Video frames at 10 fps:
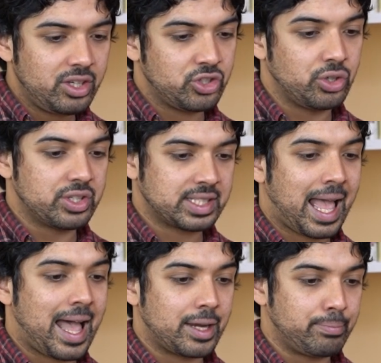students
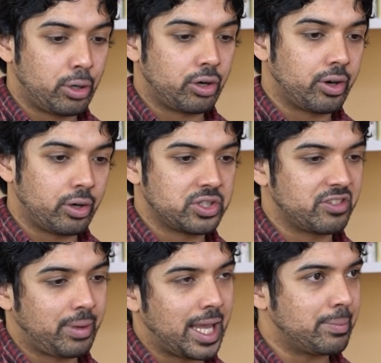can borrow a lot
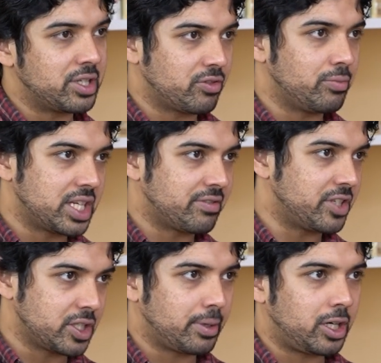of papers from
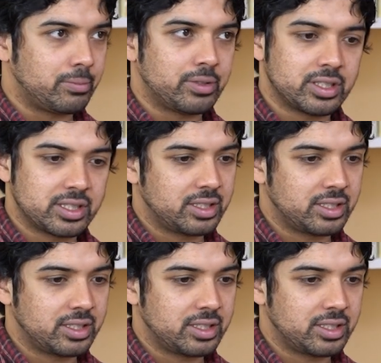different departments.